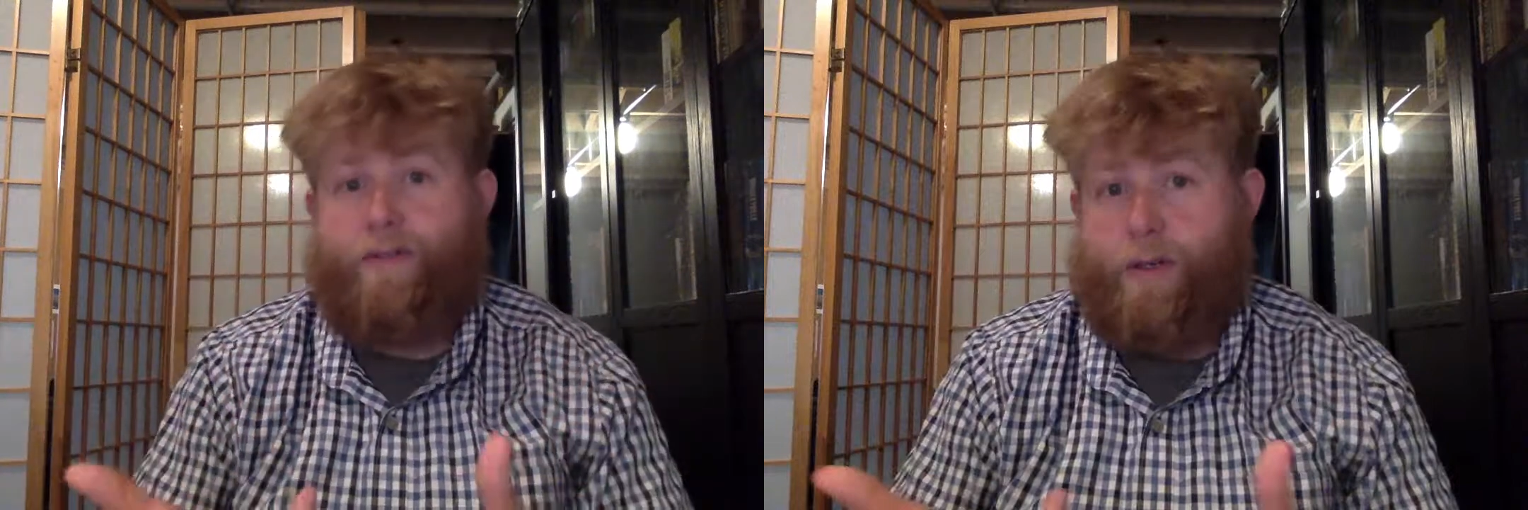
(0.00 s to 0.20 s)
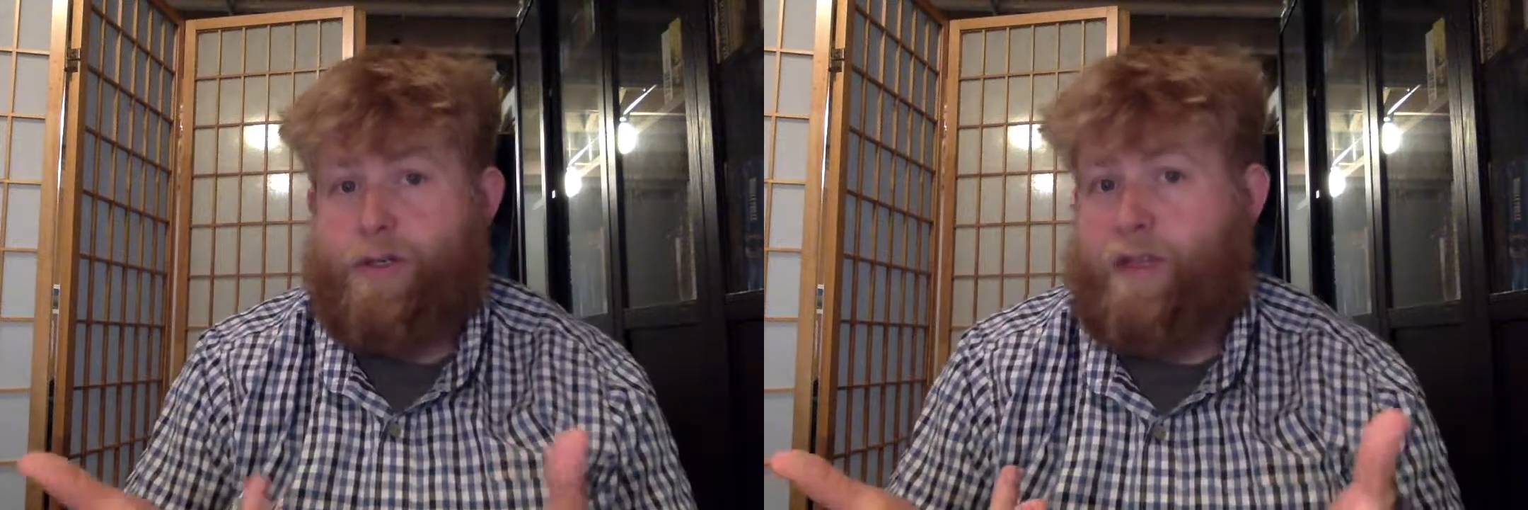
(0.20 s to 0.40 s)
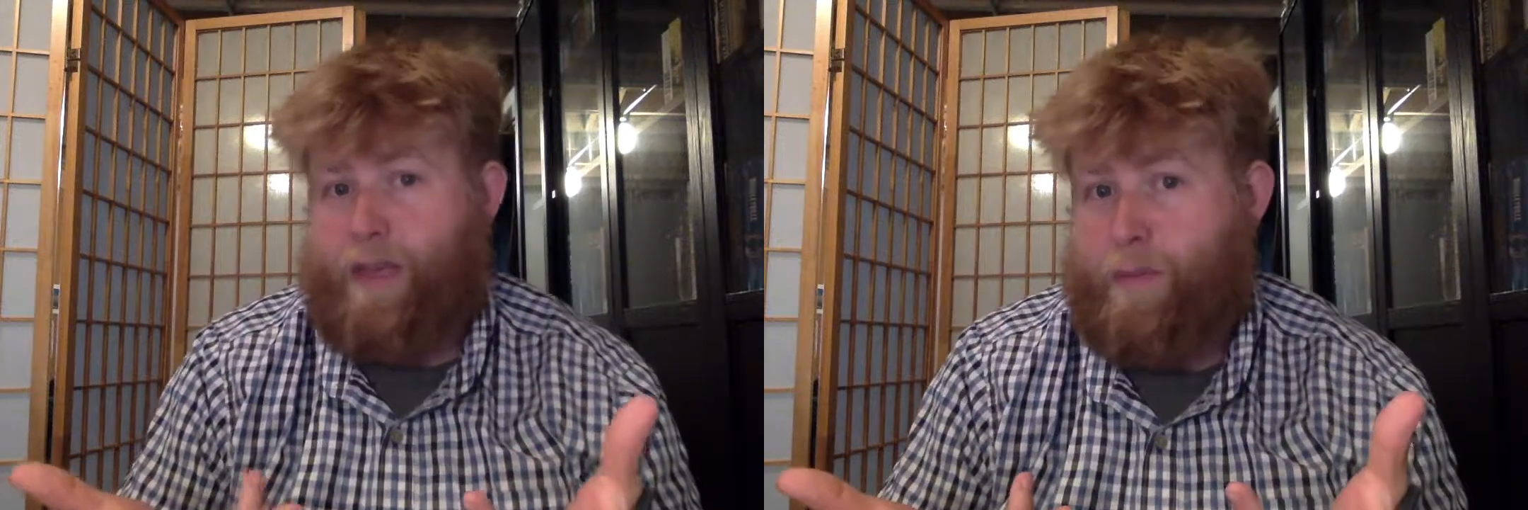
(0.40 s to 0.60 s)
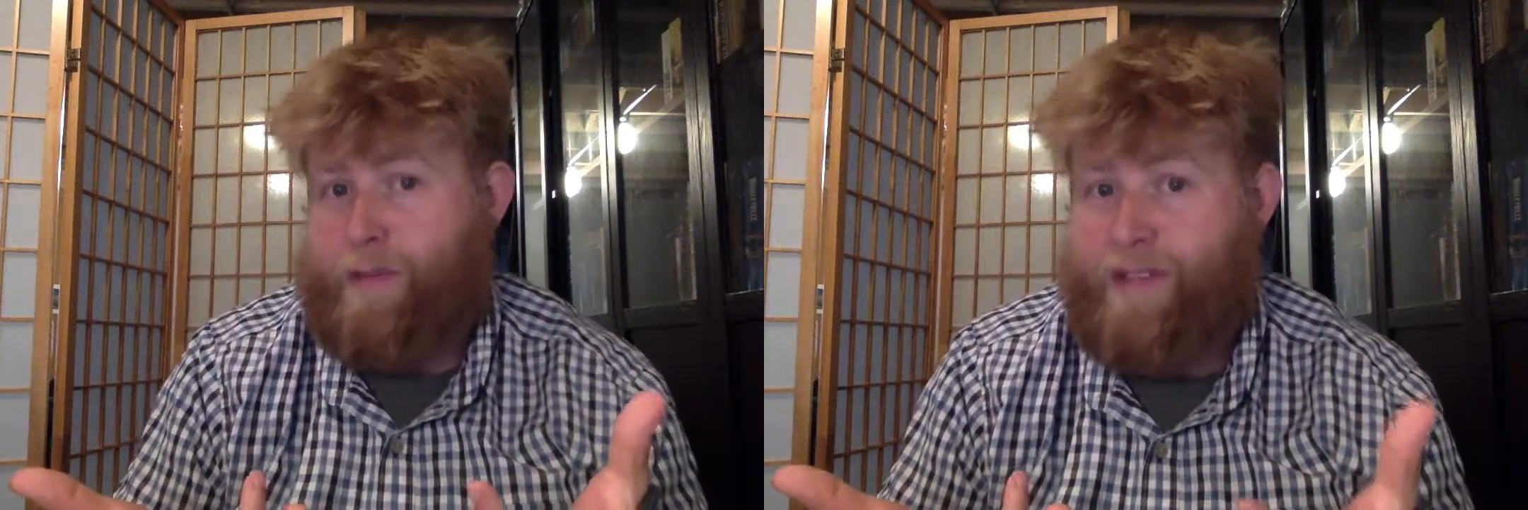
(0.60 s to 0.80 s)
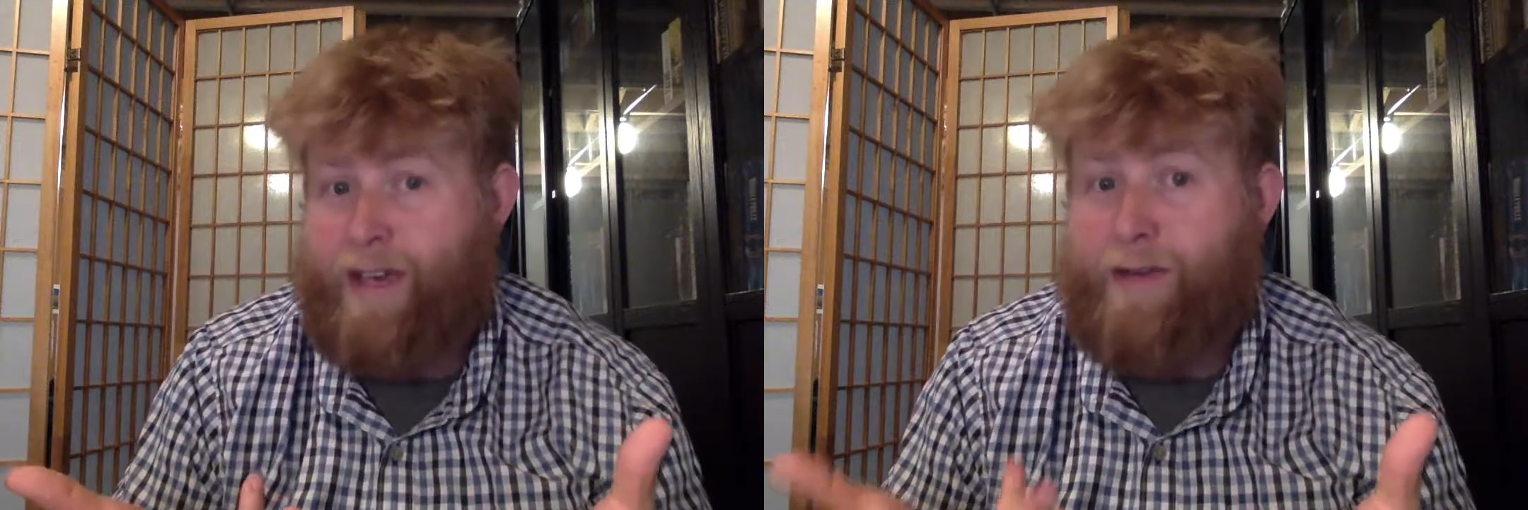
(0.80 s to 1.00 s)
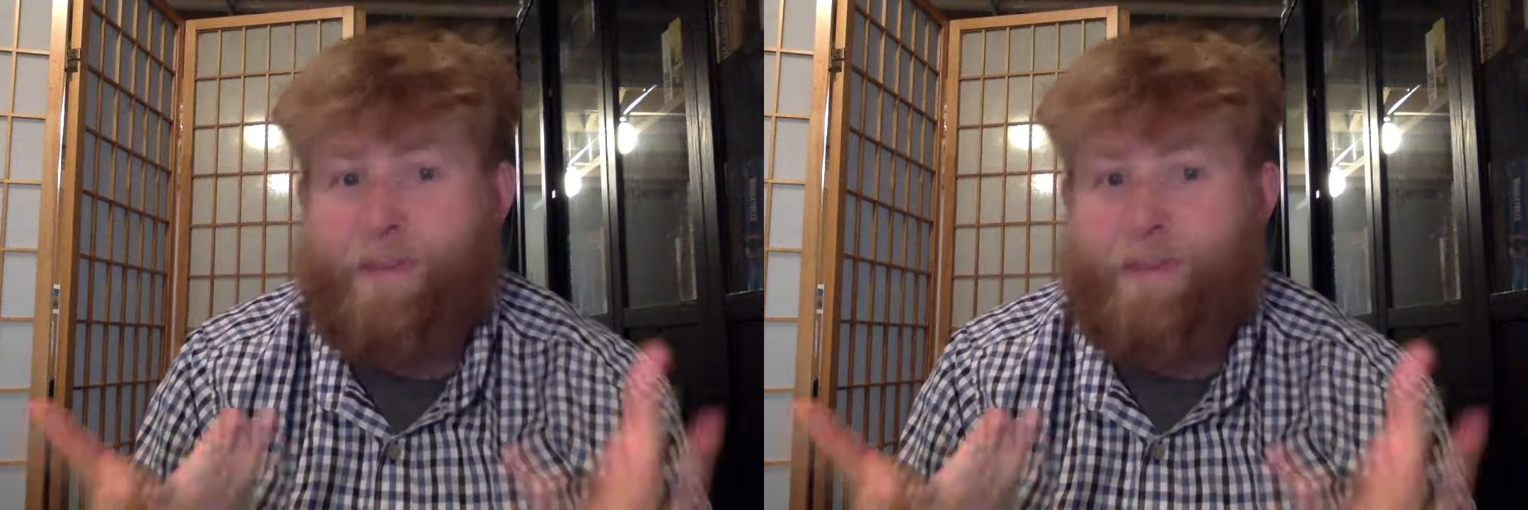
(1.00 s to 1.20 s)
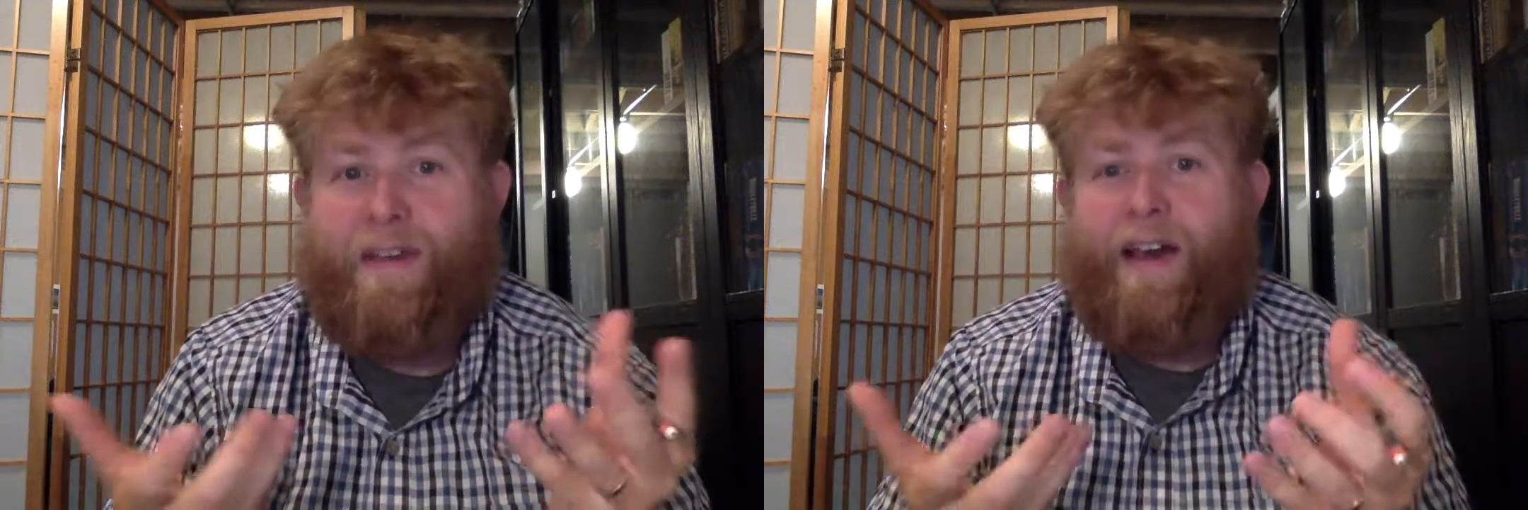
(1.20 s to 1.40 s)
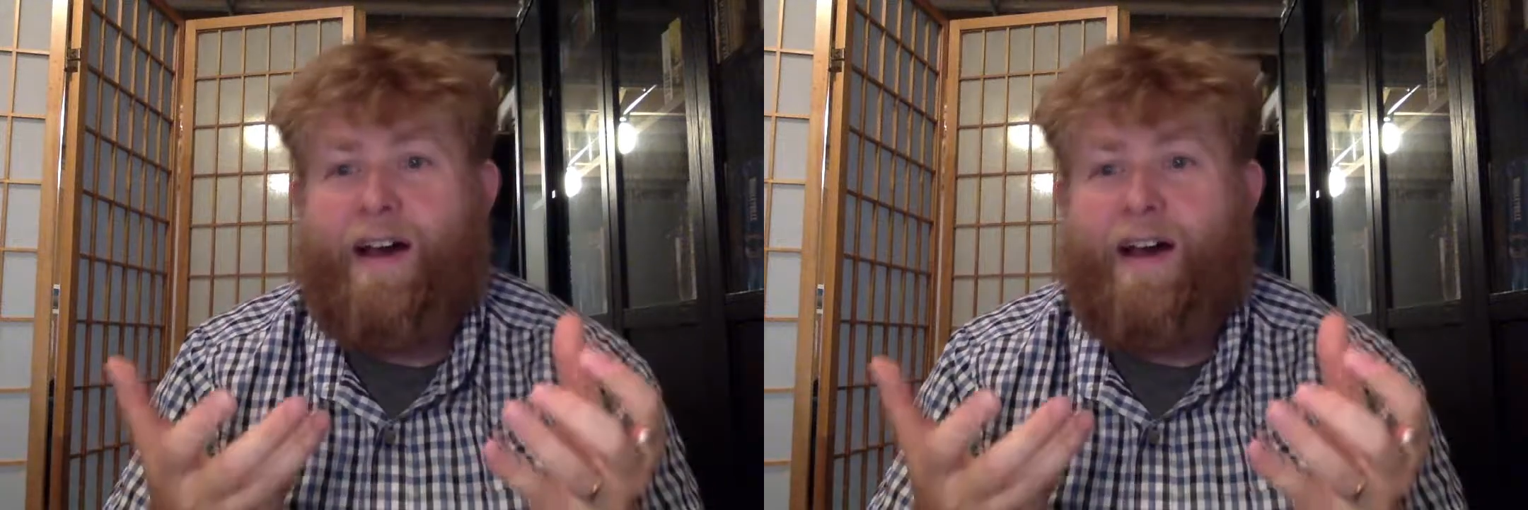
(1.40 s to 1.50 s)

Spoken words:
eventually get potatoes